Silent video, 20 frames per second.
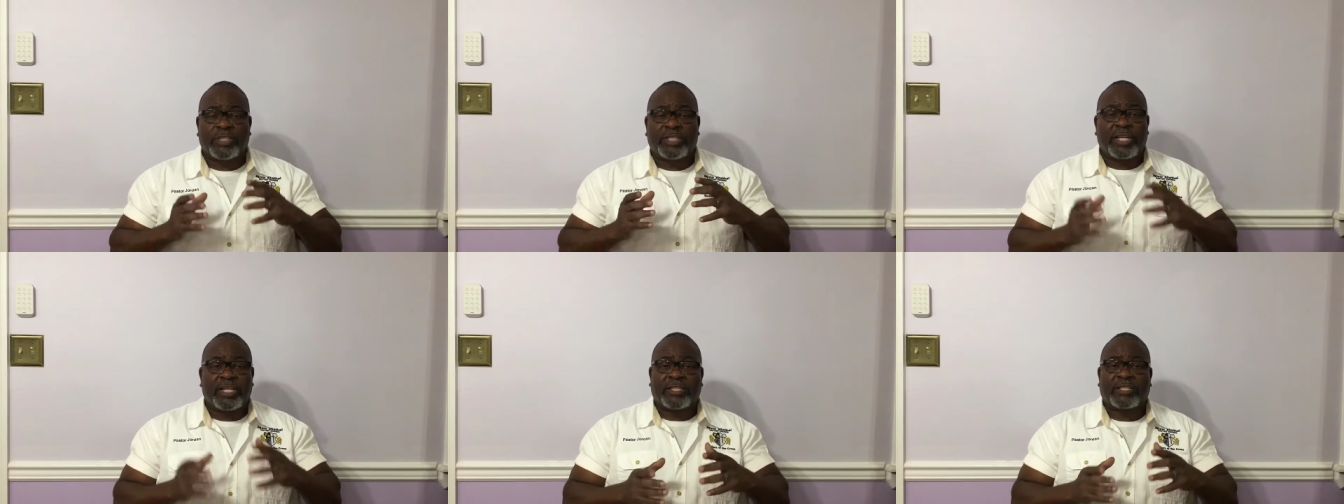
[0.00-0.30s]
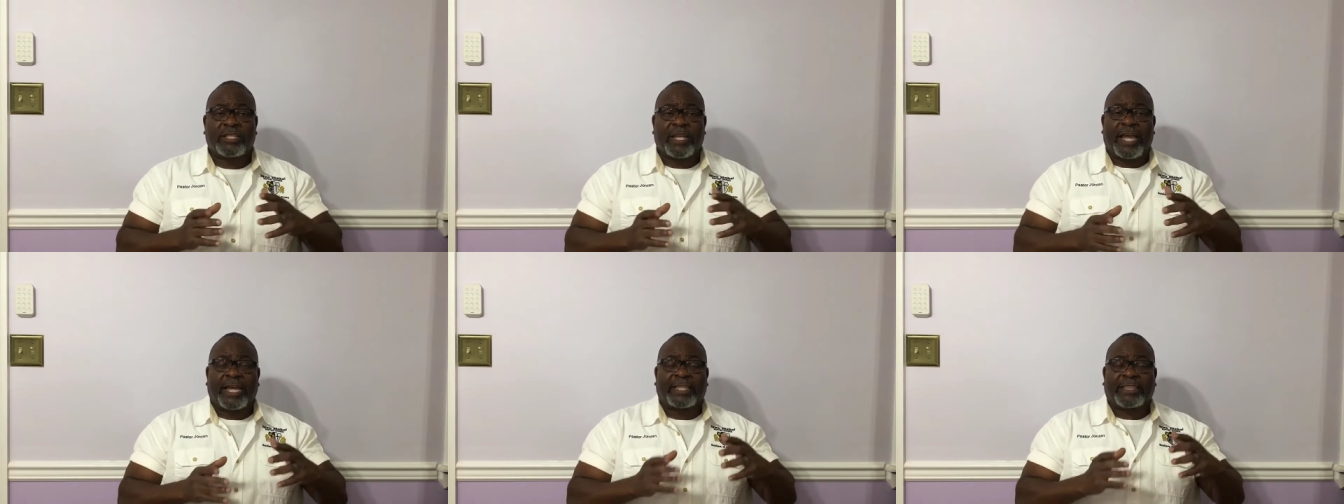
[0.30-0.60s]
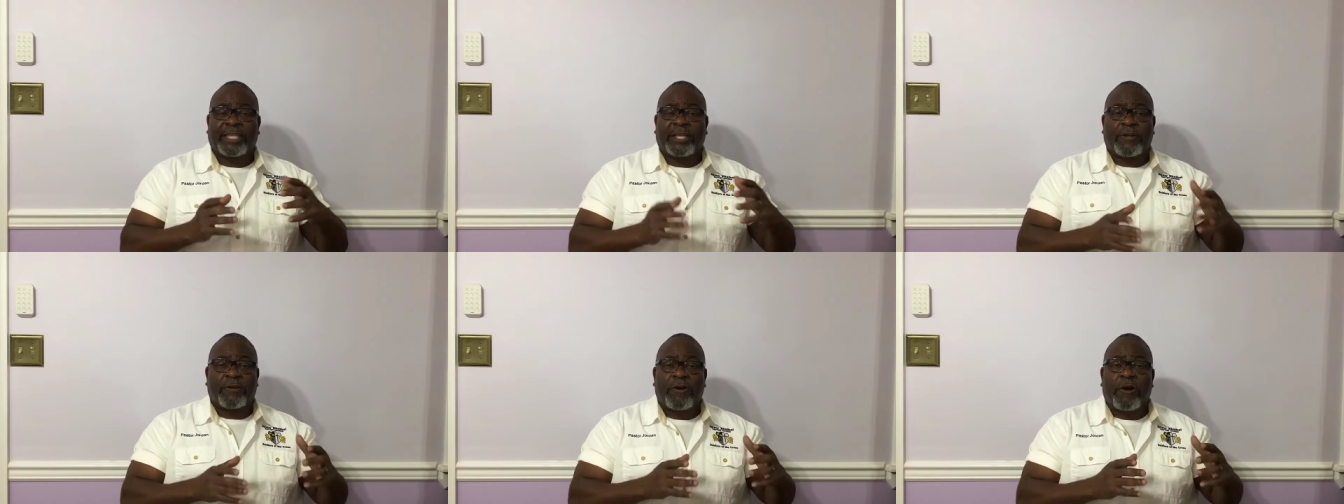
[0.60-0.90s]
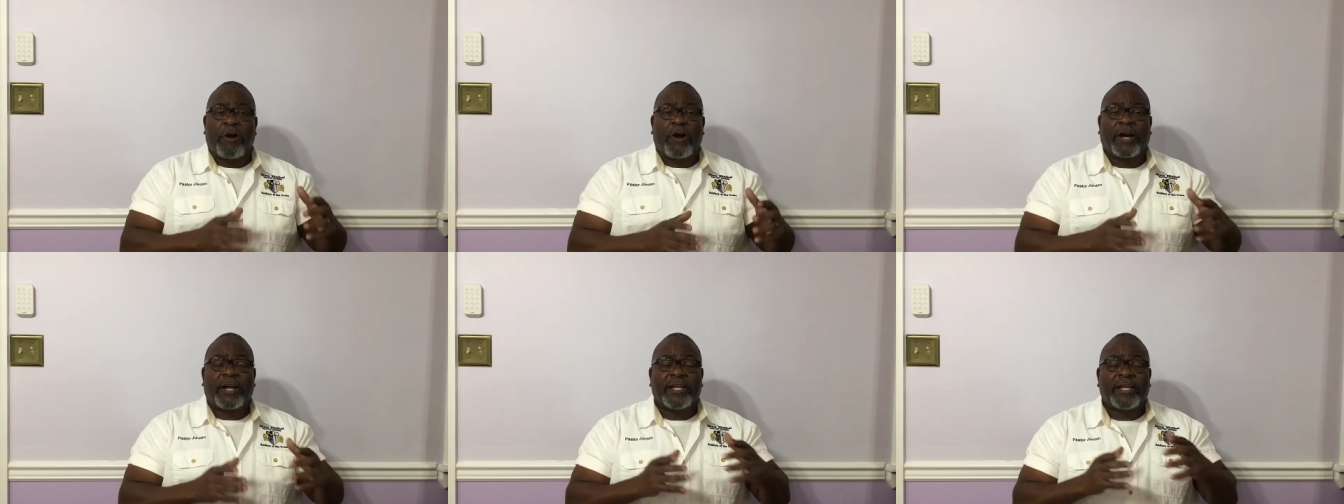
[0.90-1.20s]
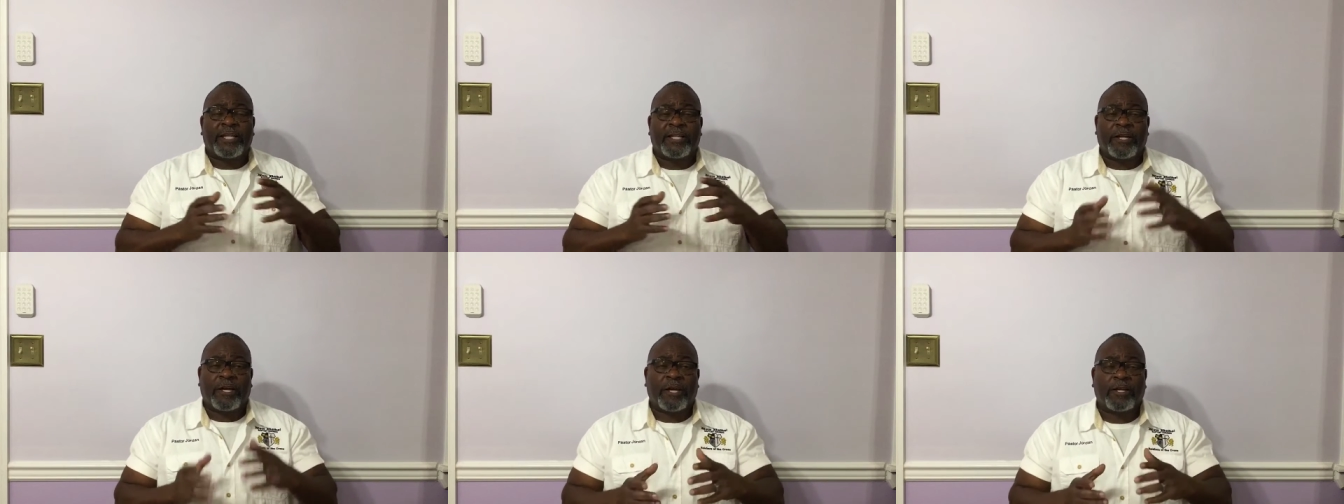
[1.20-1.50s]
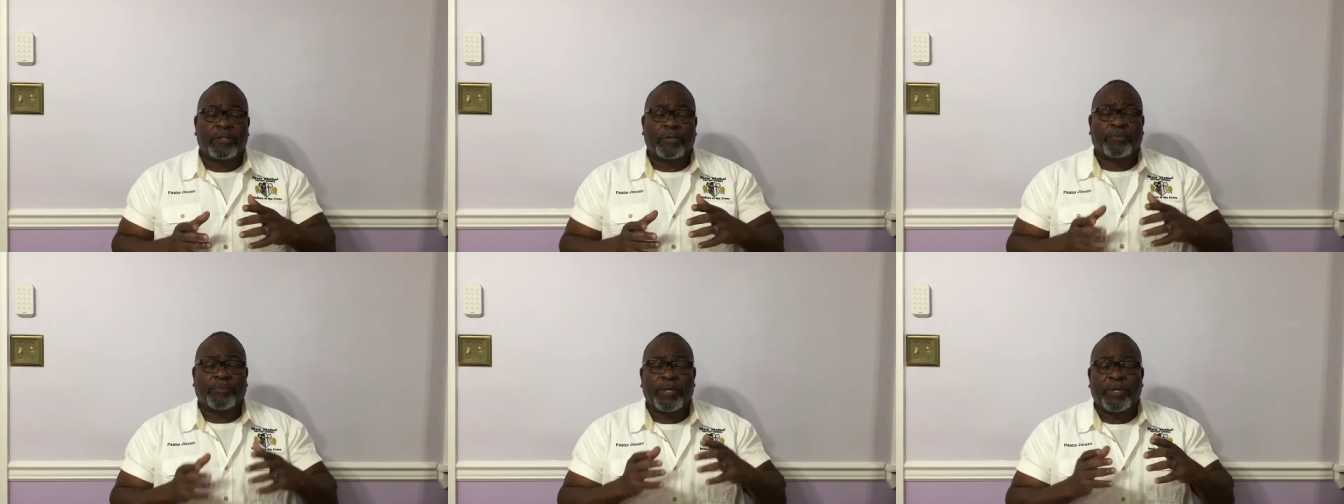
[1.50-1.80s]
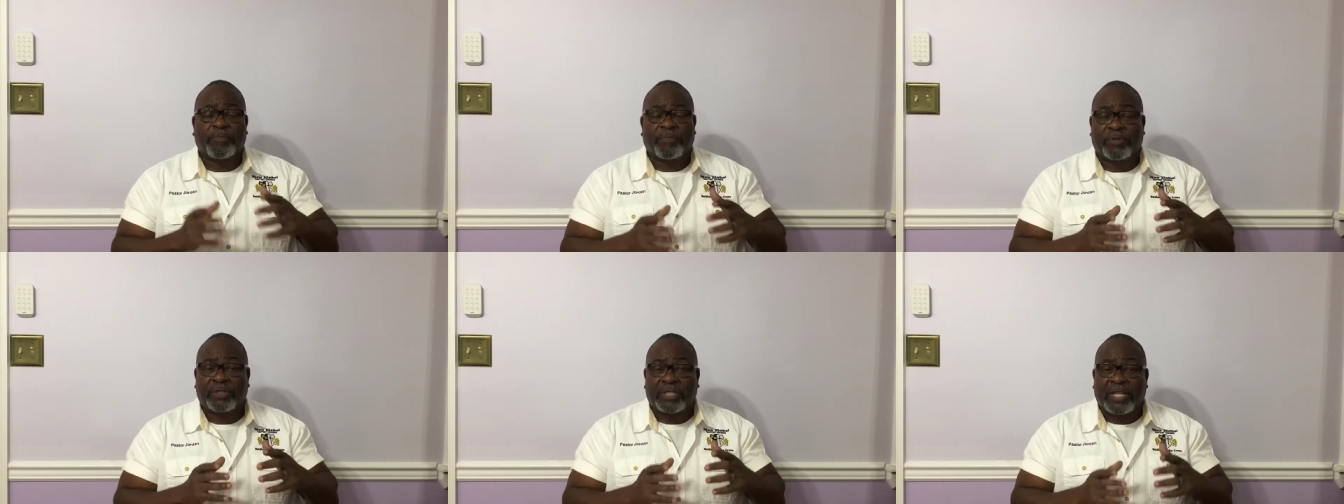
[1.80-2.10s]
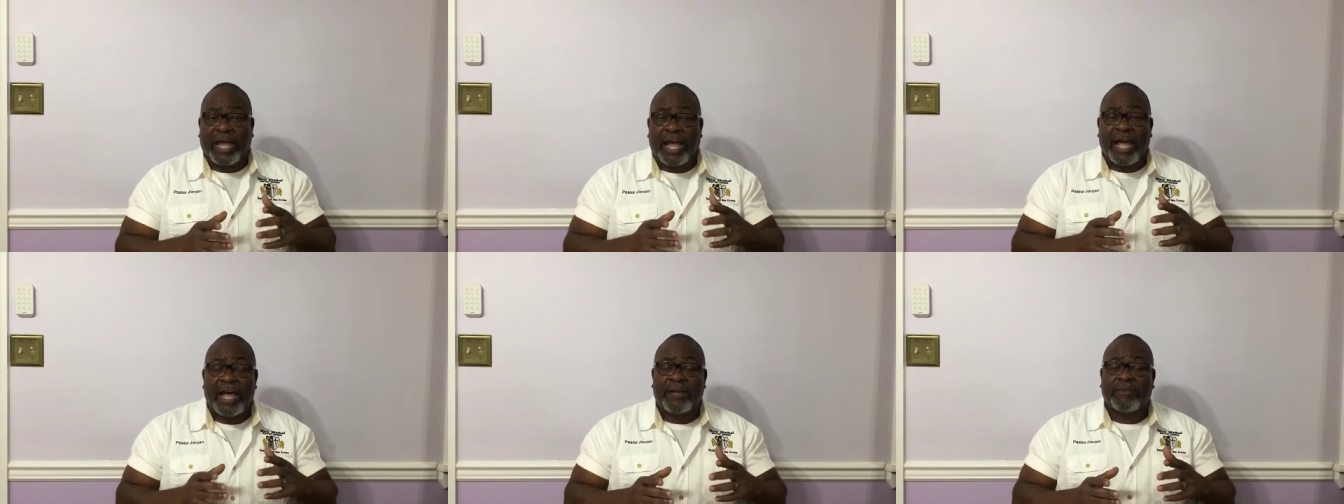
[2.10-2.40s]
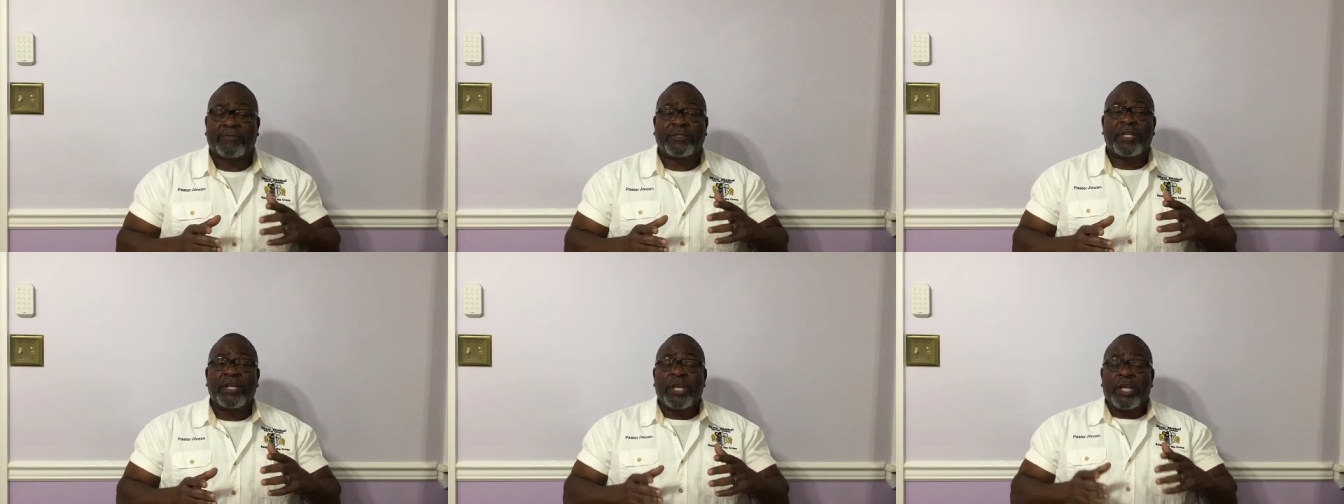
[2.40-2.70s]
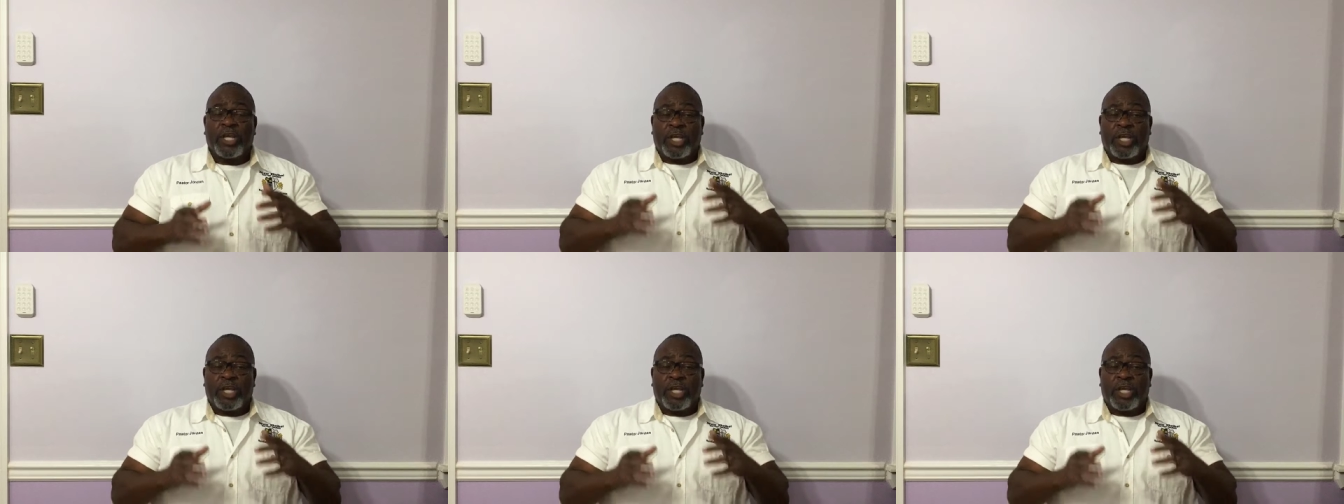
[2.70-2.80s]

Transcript: just like there are in other people's lives.